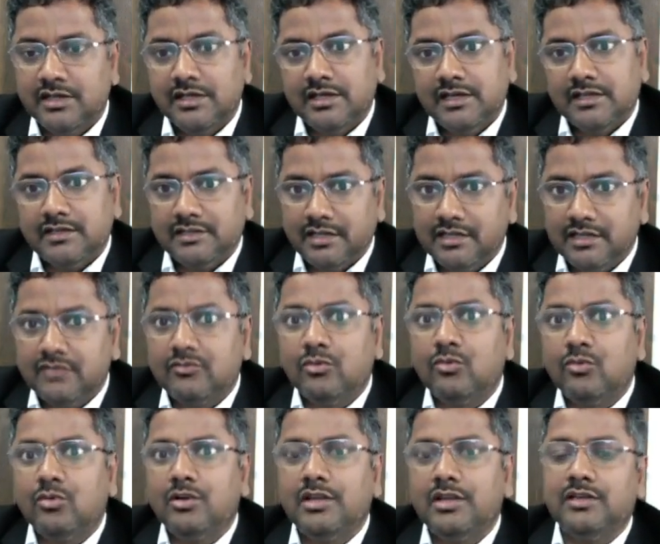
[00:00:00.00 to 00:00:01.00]
then
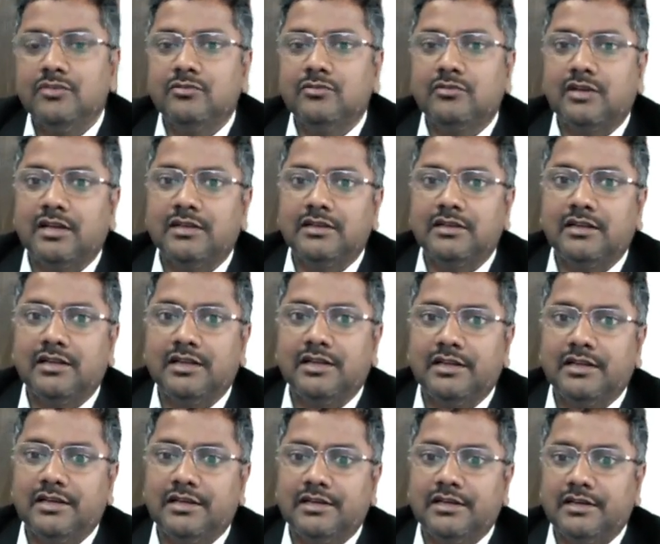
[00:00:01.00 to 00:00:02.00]
only you can
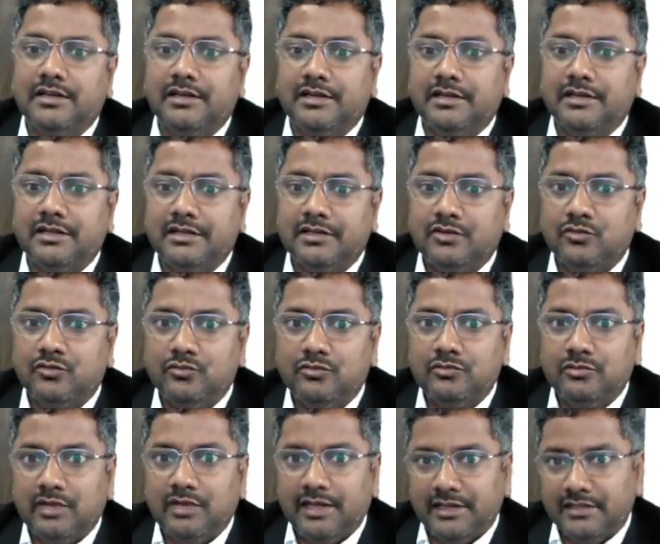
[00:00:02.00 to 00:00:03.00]
do
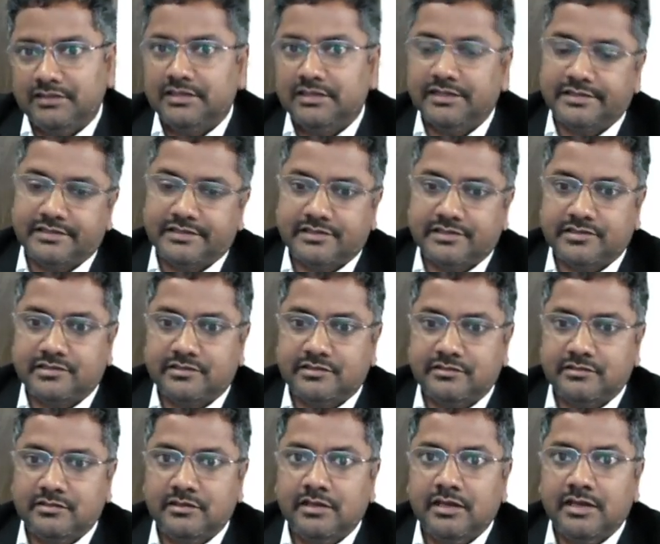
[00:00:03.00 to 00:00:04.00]
like this.
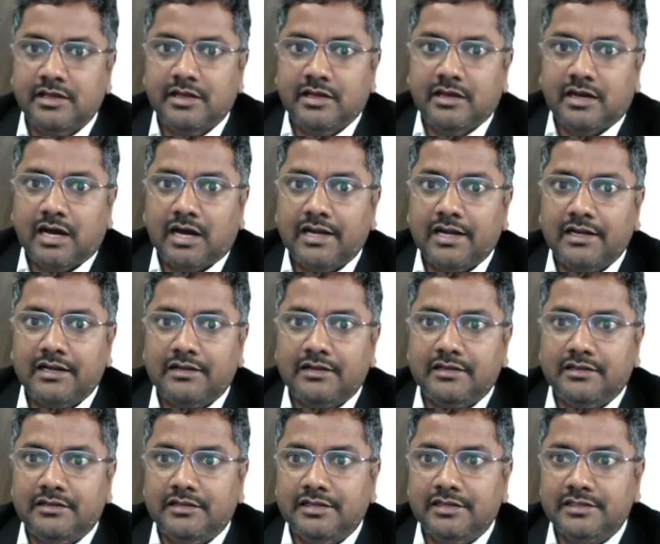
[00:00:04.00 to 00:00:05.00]
And
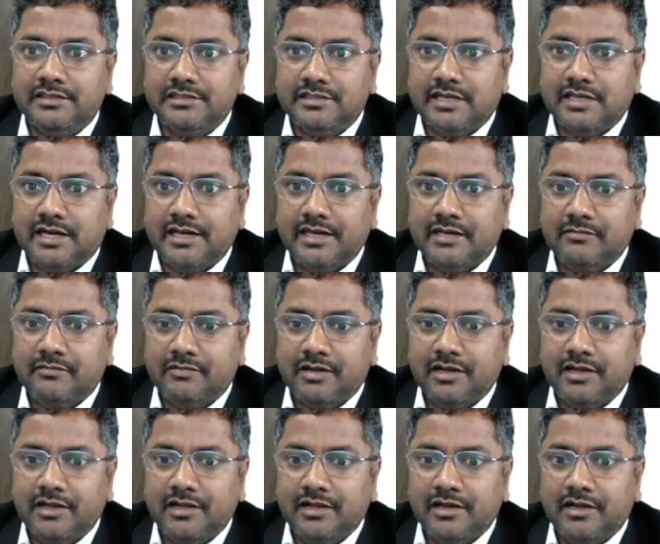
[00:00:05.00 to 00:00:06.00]
this is, I have
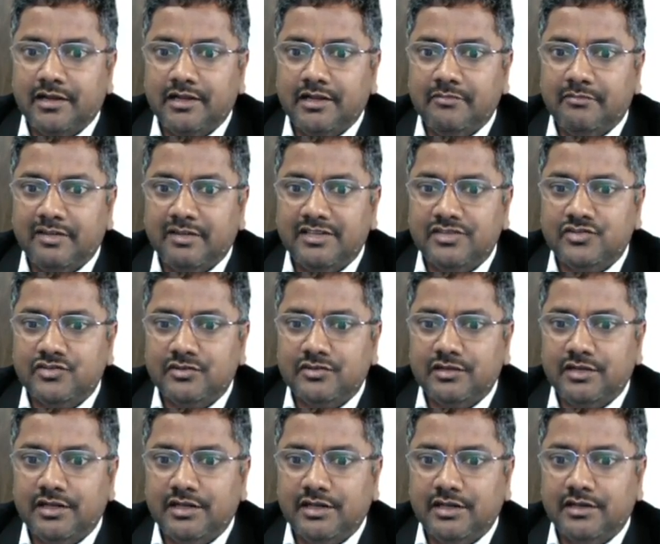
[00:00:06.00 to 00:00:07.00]
clearly
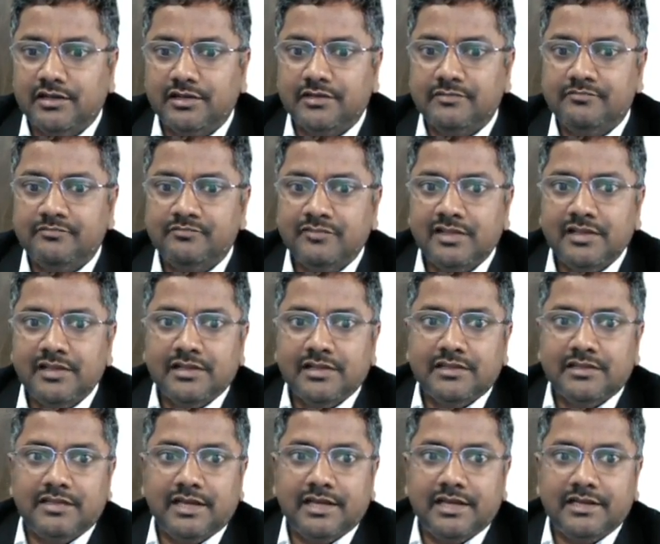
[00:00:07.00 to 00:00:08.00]
mentioned here,
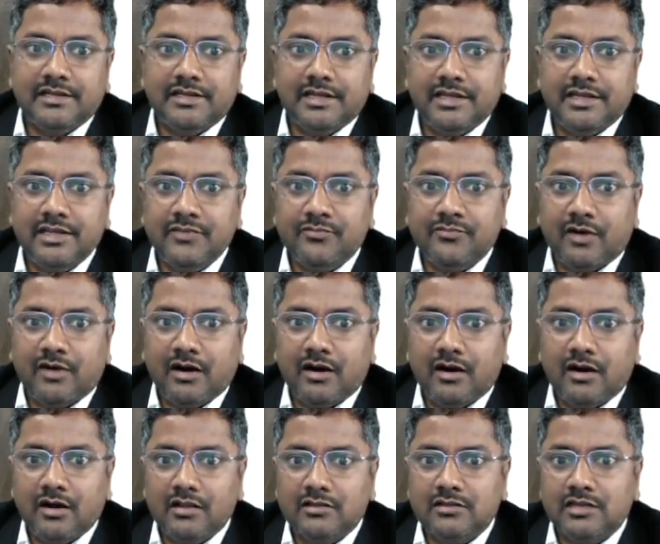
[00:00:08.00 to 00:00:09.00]
that if
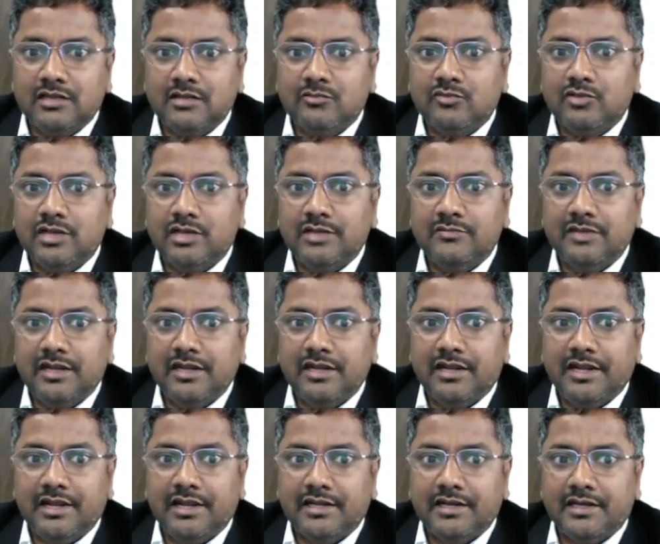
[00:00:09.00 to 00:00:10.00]
all thermochemical
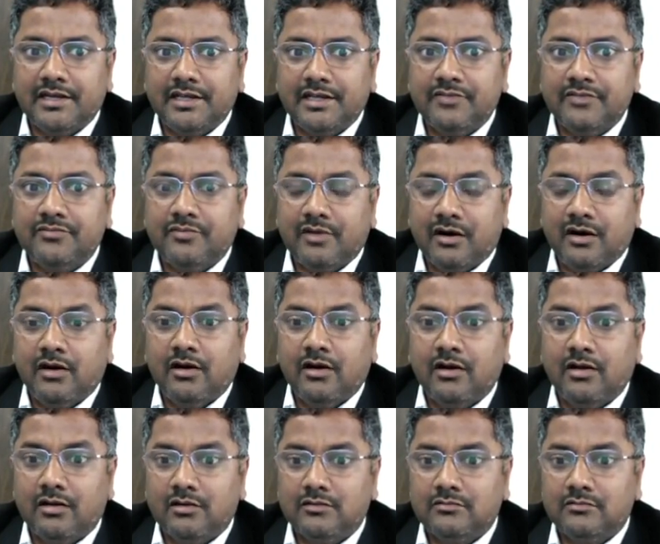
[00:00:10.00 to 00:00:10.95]
data, if all,